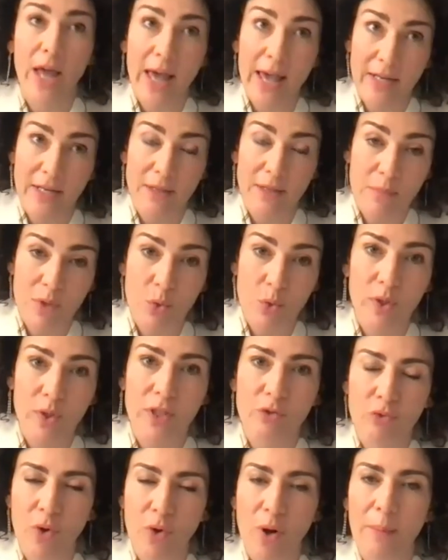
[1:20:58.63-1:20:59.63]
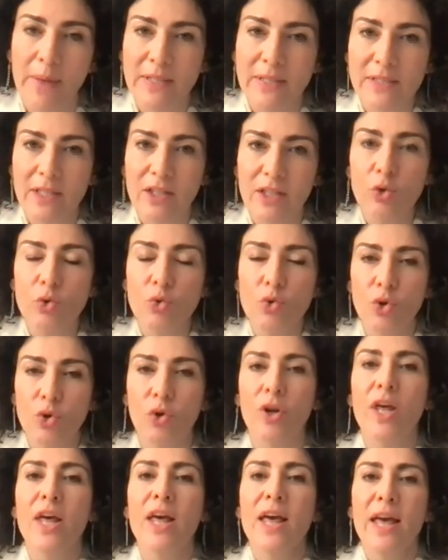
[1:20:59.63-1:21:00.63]
and immunity from
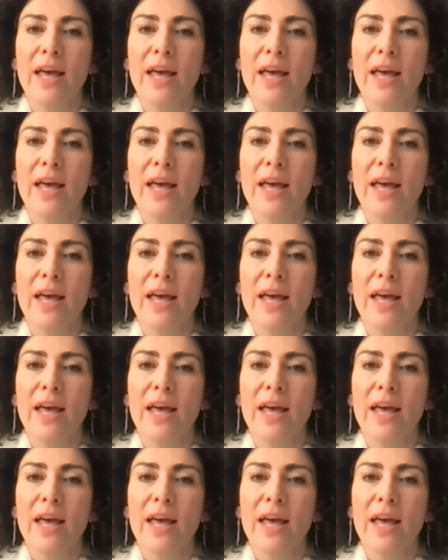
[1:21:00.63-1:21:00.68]
execution